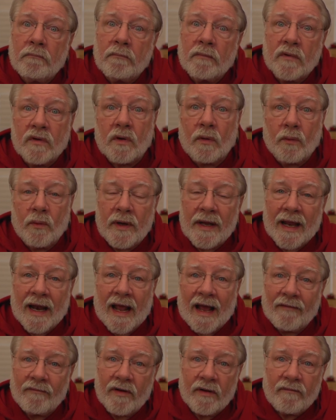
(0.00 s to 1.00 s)
so we can
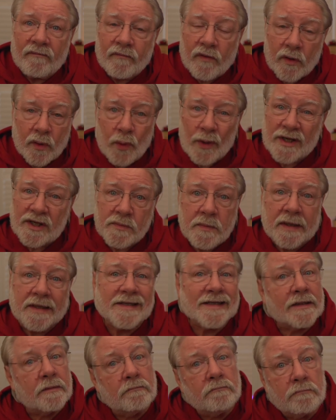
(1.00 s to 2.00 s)
have it for
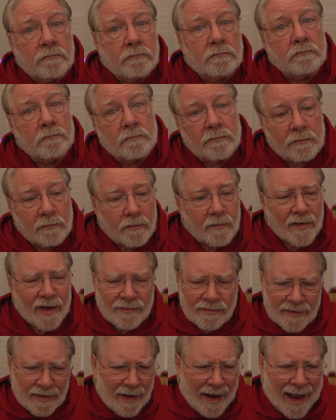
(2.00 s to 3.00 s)
Christmas? I
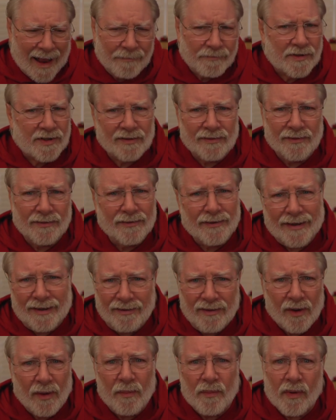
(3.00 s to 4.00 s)
said, absolutely,
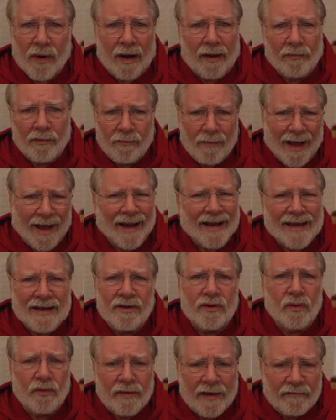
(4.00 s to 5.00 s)
no problem. I can
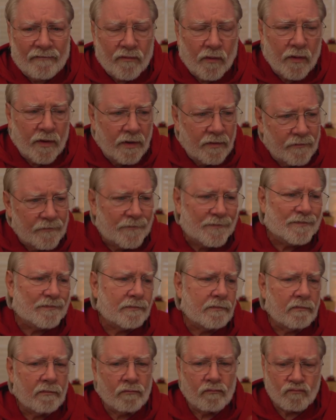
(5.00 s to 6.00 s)
do that for you.
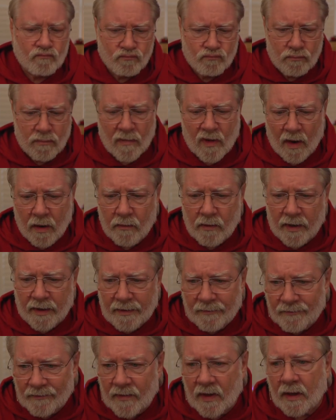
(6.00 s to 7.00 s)
All right.
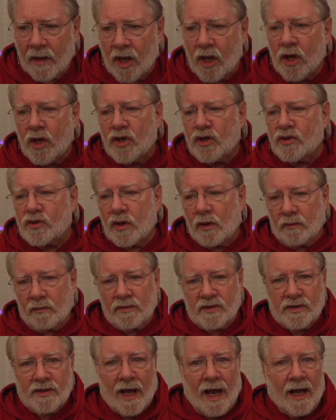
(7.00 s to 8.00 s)
So
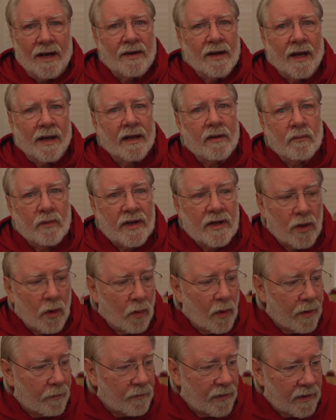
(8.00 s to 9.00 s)
Scott and I, we
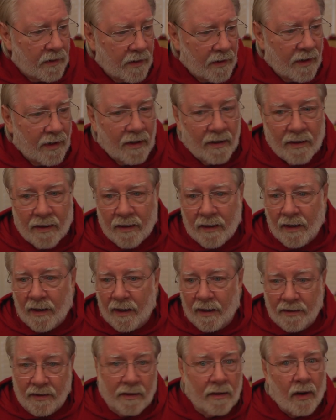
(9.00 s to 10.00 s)
go up.
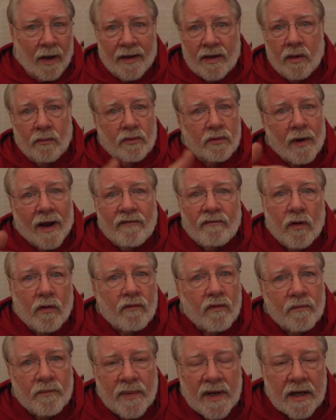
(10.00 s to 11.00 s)
I drive
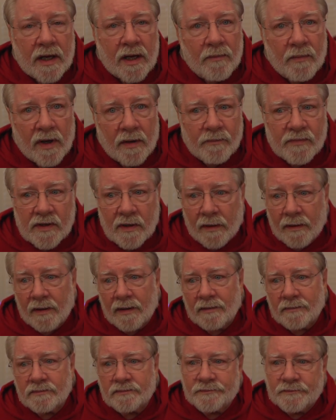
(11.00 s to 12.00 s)
over and pick him up
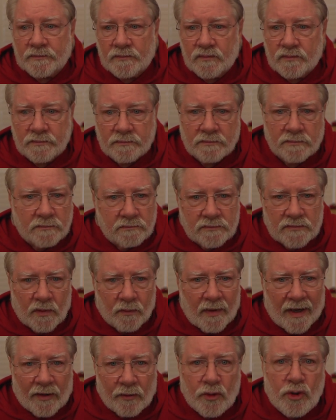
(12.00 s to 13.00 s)

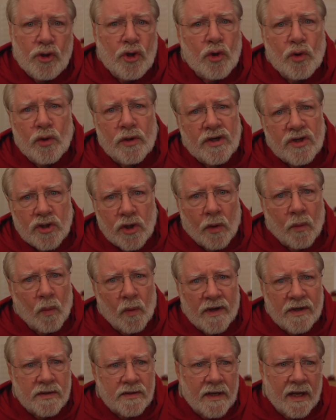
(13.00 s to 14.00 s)
around noonish on
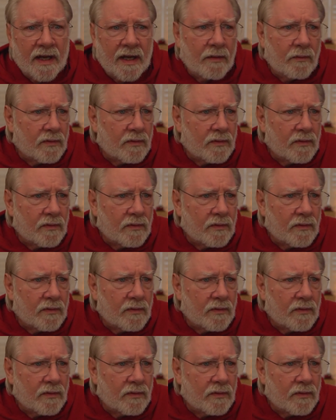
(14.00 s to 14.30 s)
Wednesday,